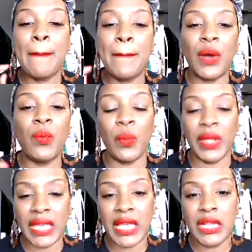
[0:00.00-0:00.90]
but what we
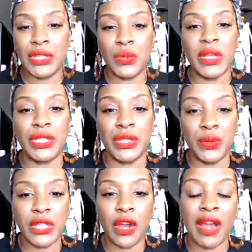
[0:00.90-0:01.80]
can do is
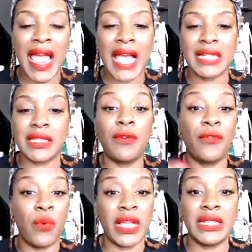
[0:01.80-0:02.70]
use her as a
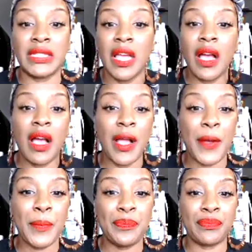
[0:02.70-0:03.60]
voice
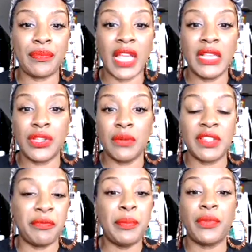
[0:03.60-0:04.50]
in terms
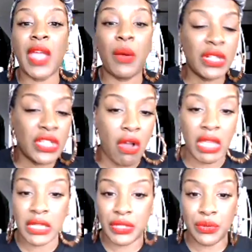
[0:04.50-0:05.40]
of people that we're
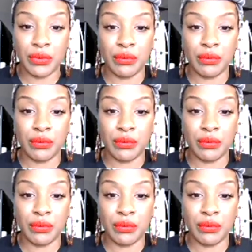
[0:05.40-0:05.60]
talking to.